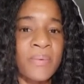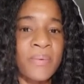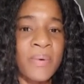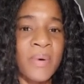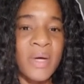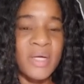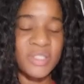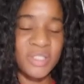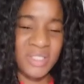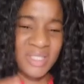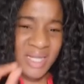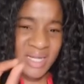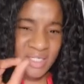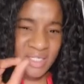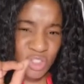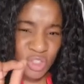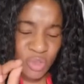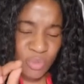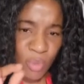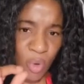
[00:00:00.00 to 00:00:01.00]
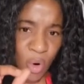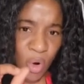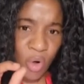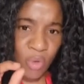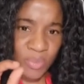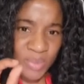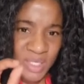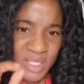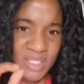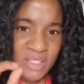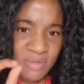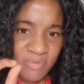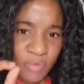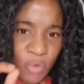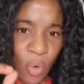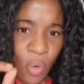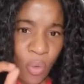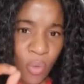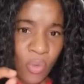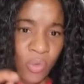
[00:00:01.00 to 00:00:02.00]
just like a small piece of
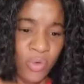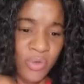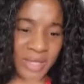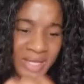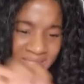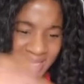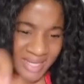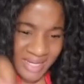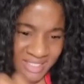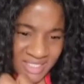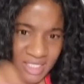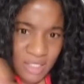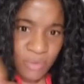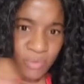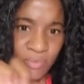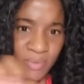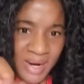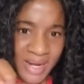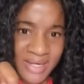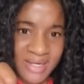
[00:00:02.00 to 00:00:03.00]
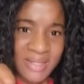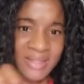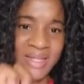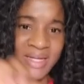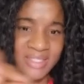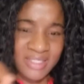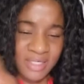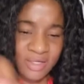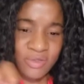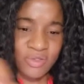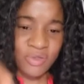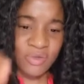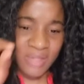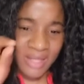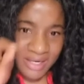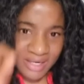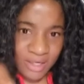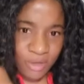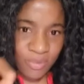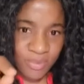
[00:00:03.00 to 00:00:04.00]
coal that gets the red, that tells you
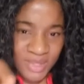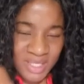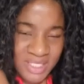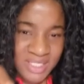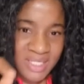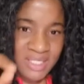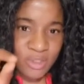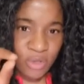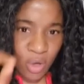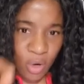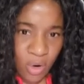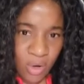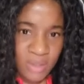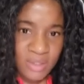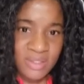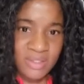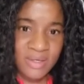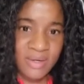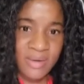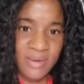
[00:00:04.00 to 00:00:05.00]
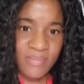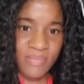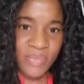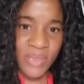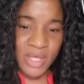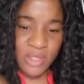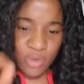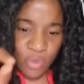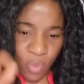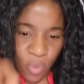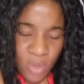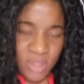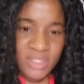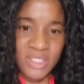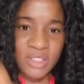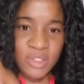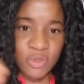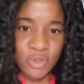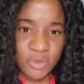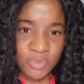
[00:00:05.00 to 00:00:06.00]
that little piece has caught, and you
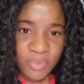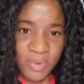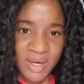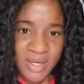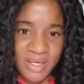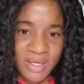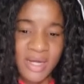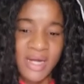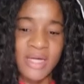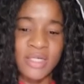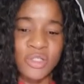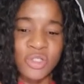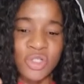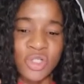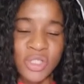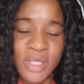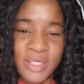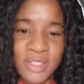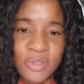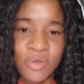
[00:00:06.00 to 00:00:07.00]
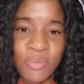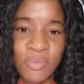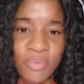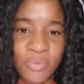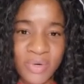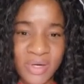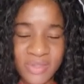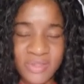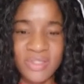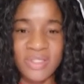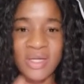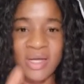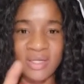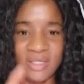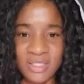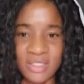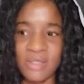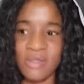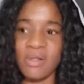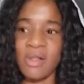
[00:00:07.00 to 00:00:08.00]
want it to spread, gentle breaths
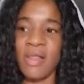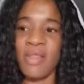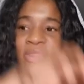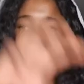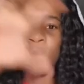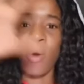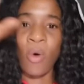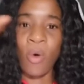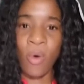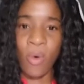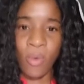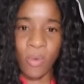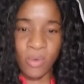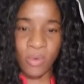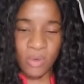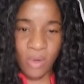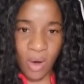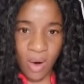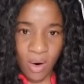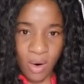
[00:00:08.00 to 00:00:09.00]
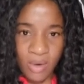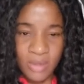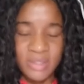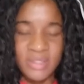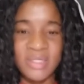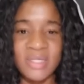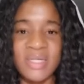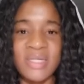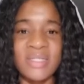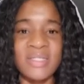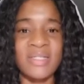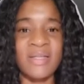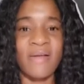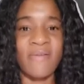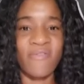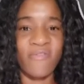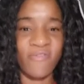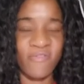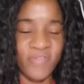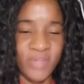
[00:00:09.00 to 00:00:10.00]
until the whole heart is
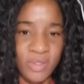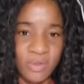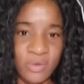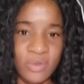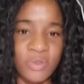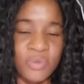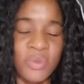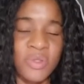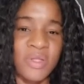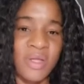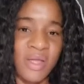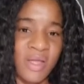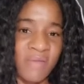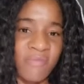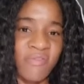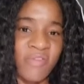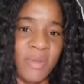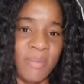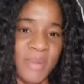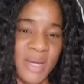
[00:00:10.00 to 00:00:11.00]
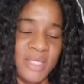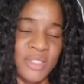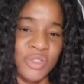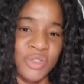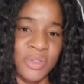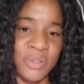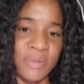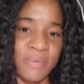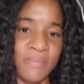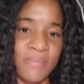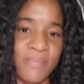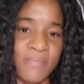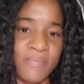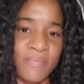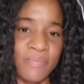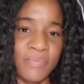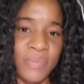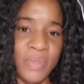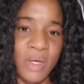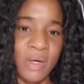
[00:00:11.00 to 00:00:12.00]
filled with the inflammation
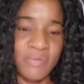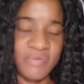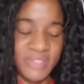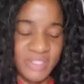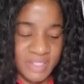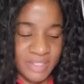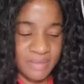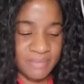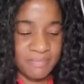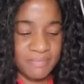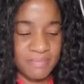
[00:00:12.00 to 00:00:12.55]
of sin.